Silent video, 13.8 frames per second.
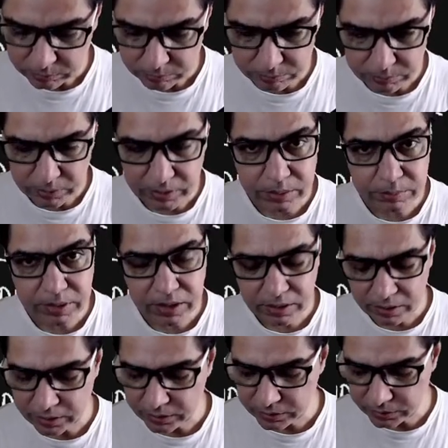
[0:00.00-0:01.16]
anemia,
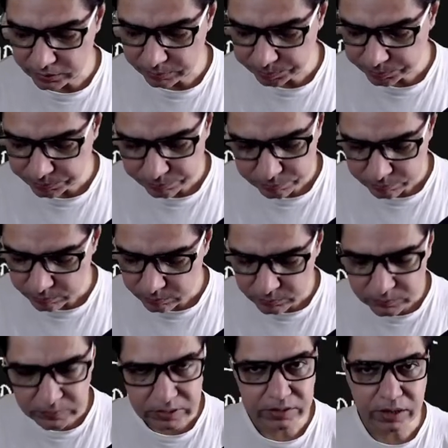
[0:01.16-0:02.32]
and
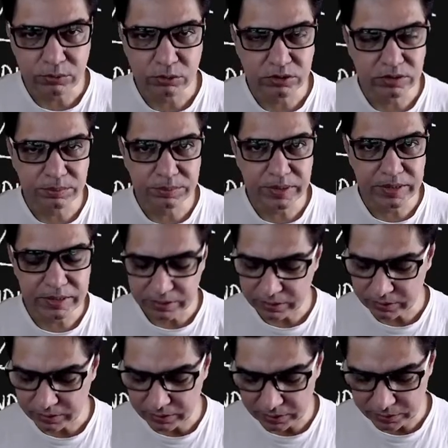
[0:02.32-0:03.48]
that would simply
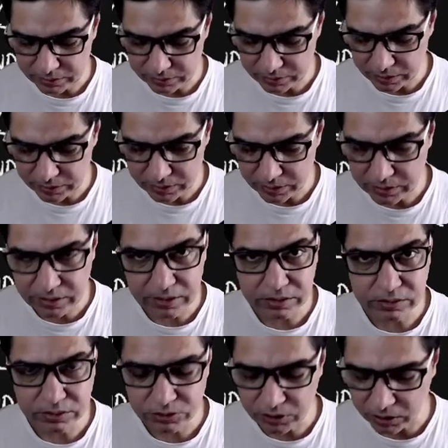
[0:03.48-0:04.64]
can kill the
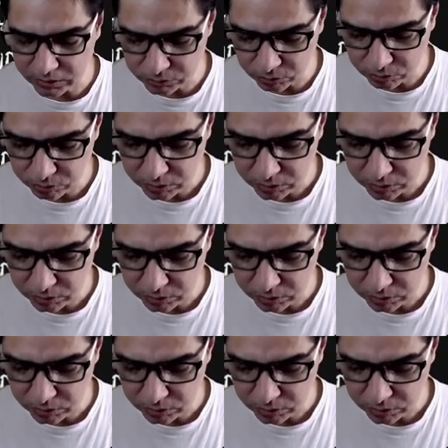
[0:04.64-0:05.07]
child. So